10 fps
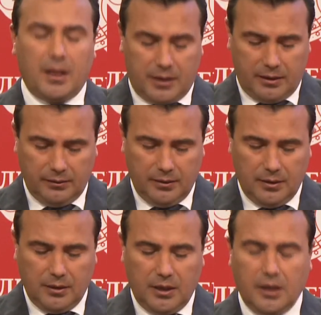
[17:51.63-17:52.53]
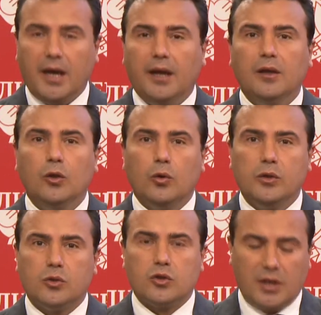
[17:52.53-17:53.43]
This is an example for the
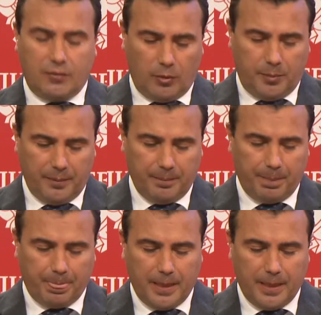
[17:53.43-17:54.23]
remaining countries